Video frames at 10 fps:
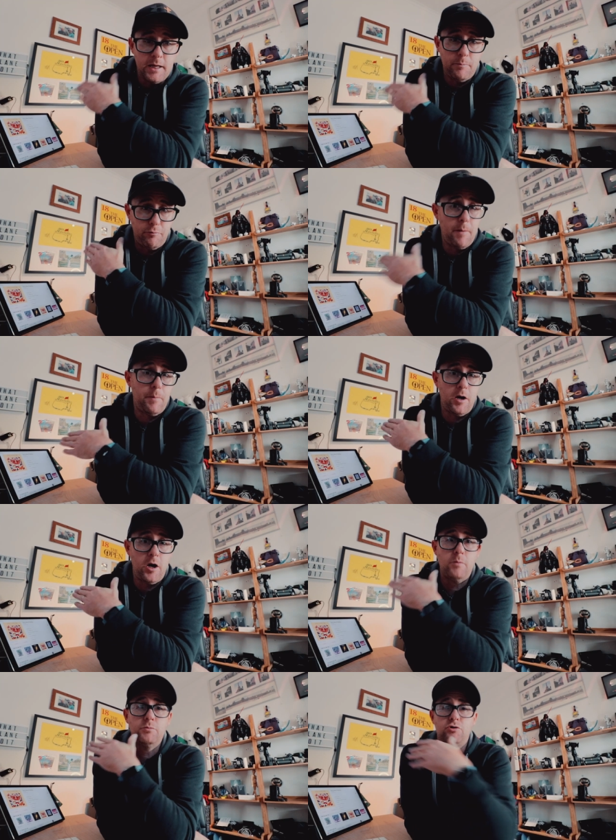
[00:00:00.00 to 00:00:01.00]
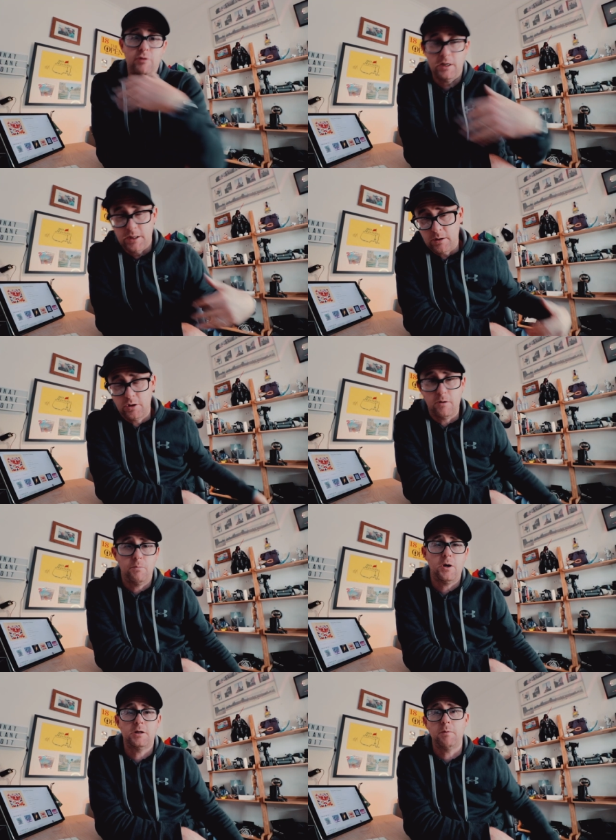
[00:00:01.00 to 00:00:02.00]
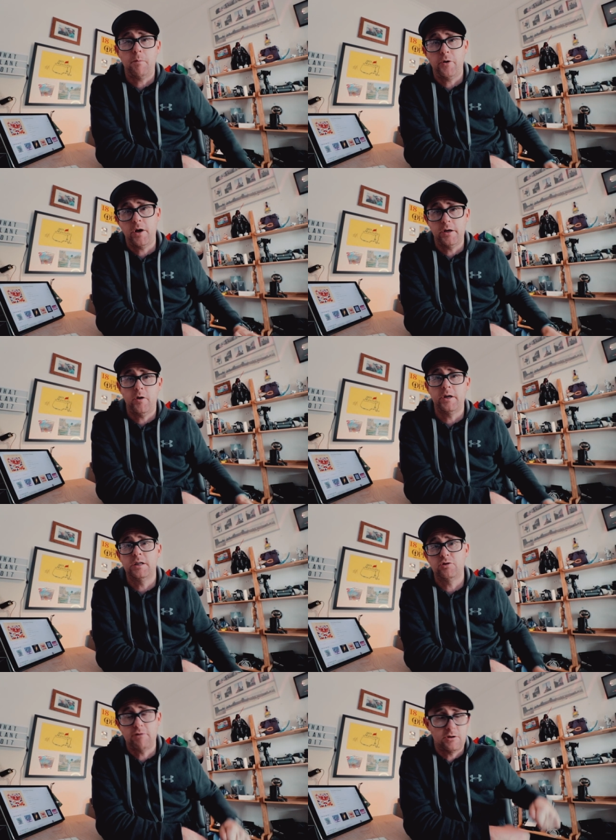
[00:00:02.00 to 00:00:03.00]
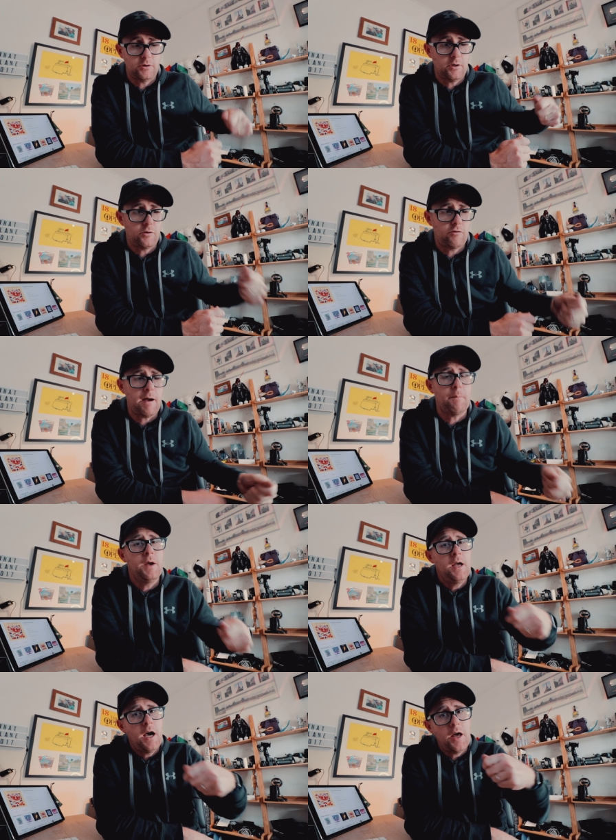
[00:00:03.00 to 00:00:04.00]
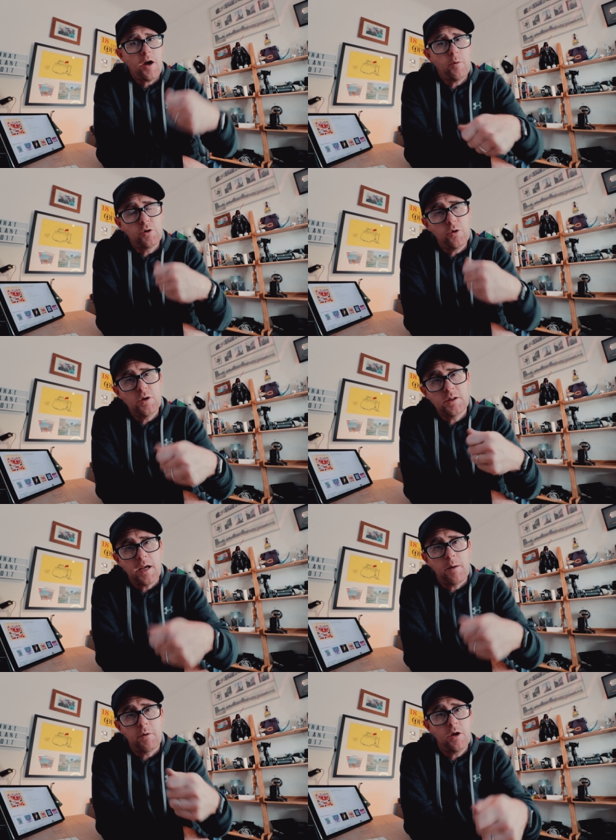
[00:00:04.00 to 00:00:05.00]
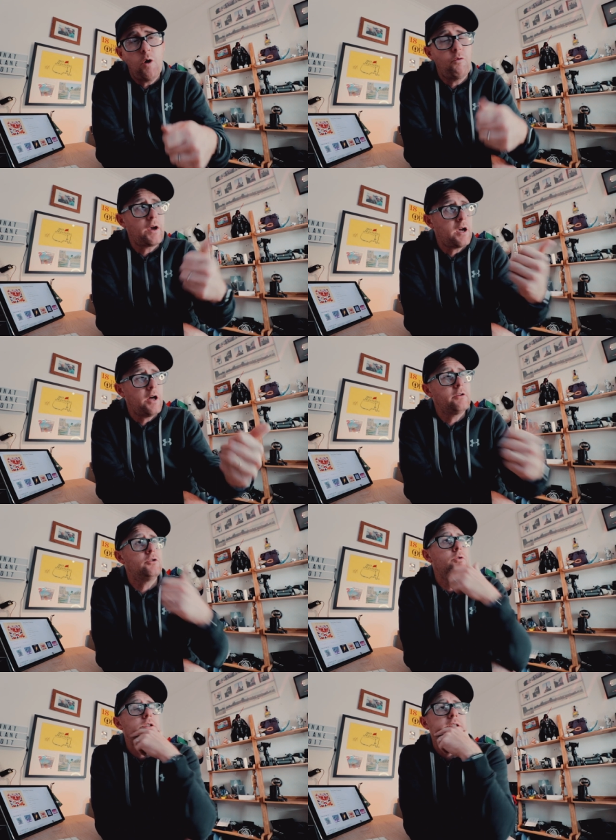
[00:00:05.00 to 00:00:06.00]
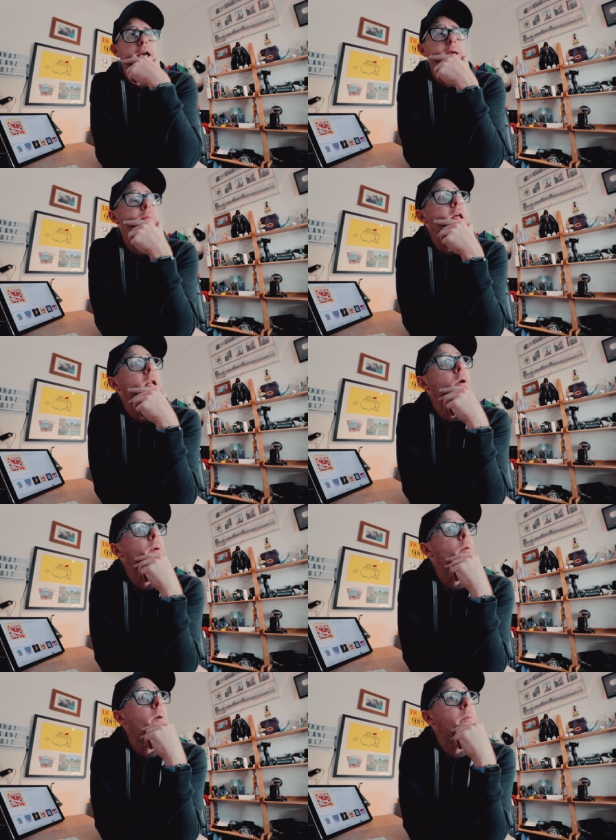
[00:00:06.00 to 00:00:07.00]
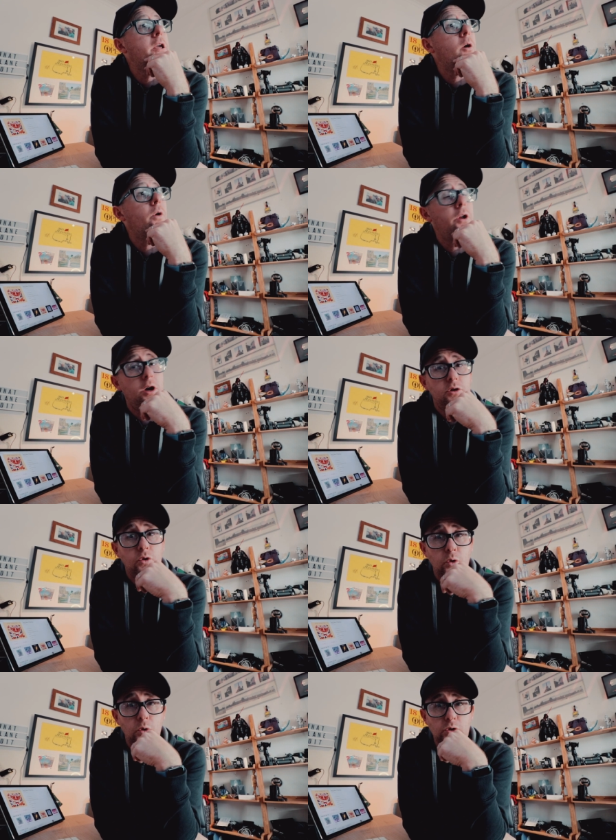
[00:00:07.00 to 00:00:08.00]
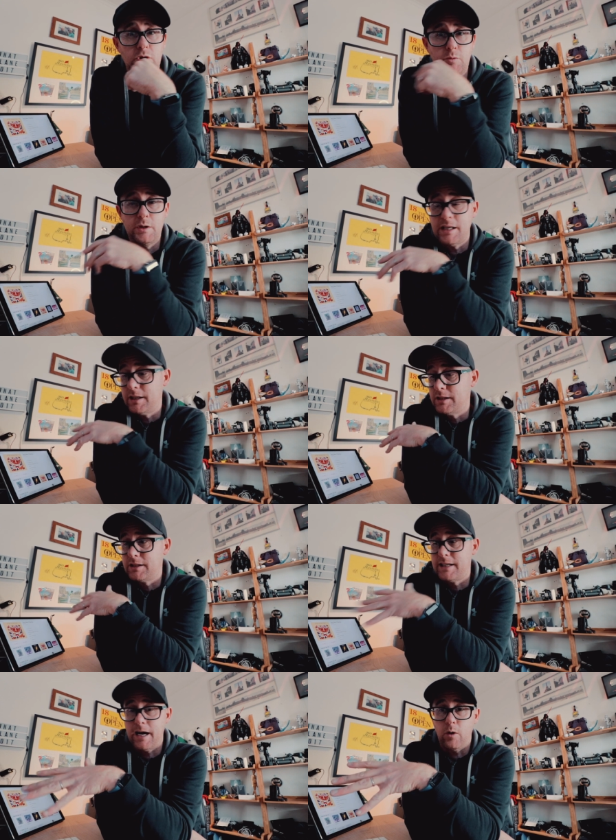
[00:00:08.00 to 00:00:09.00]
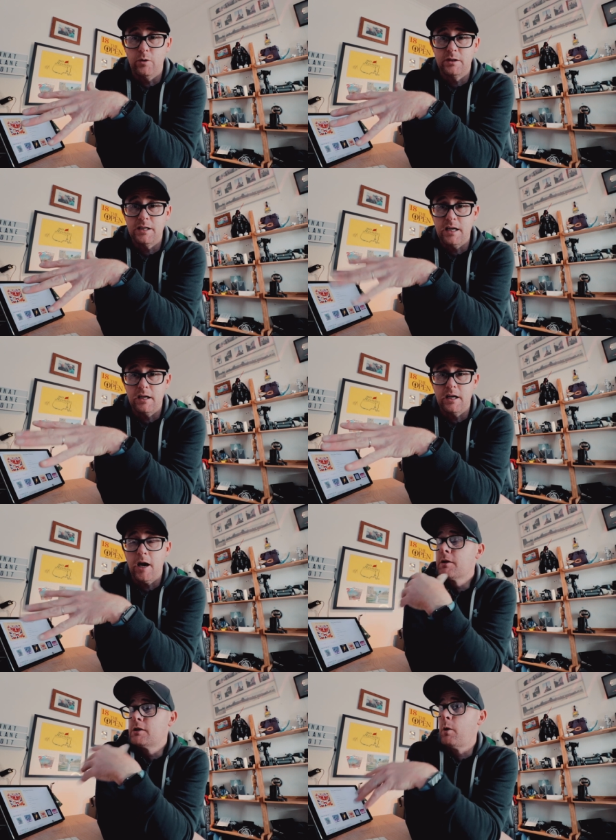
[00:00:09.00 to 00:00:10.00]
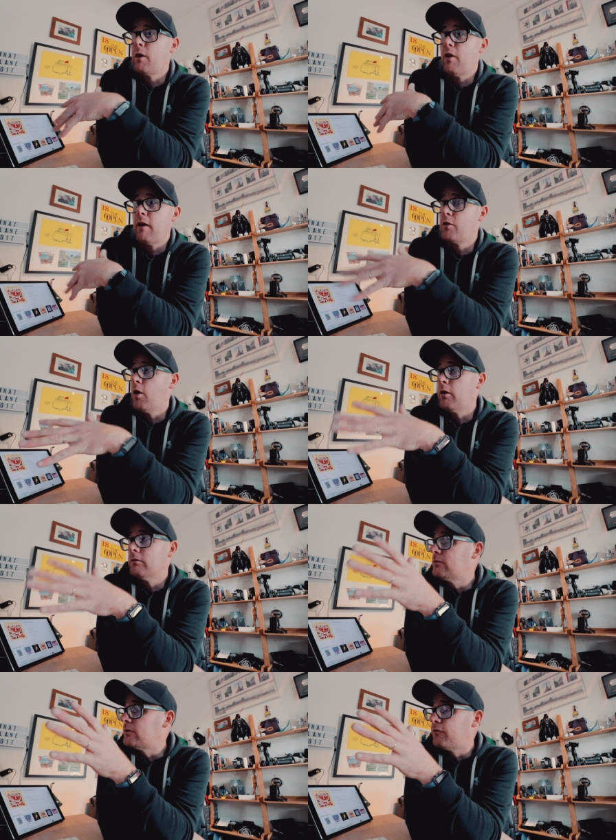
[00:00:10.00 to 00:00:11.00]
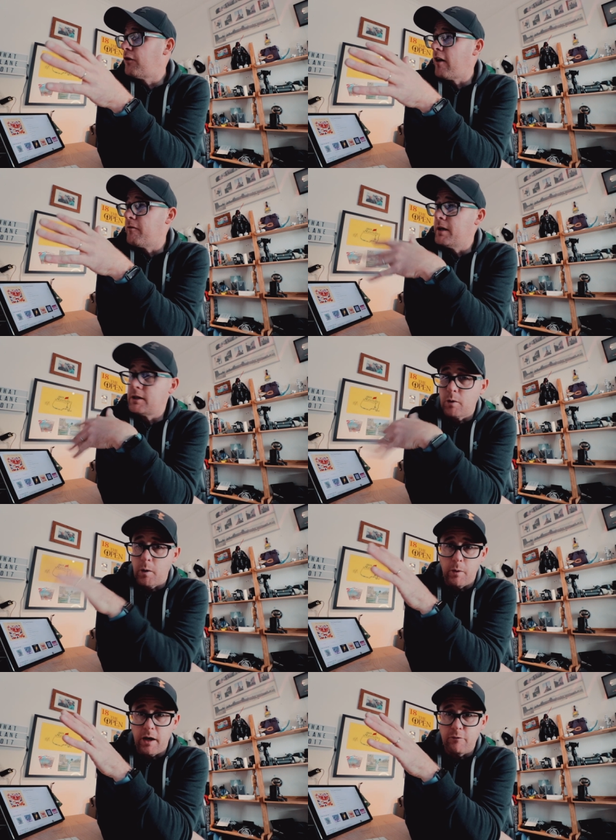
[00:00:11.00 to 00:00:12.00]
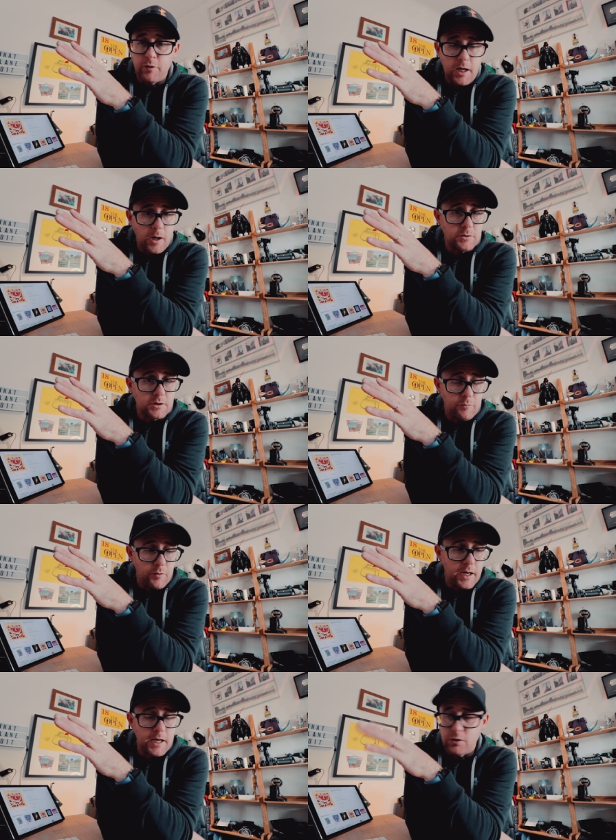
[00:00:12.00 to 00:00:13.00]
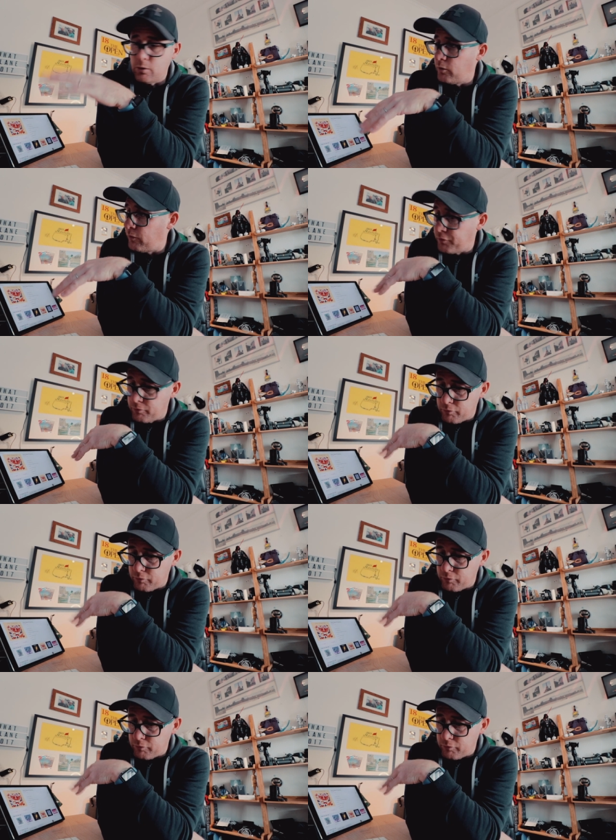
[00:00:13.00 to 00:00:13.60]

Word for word: in the prep at home, stretch out certain parts of my body I know I need to stretch so I don't cramp. And I would do the same with golf. I kind of do the same a little bit when we go on our tours because we tend to just get on the tee and go. So if I've got five minutes while I'm waiting for coach to finish or for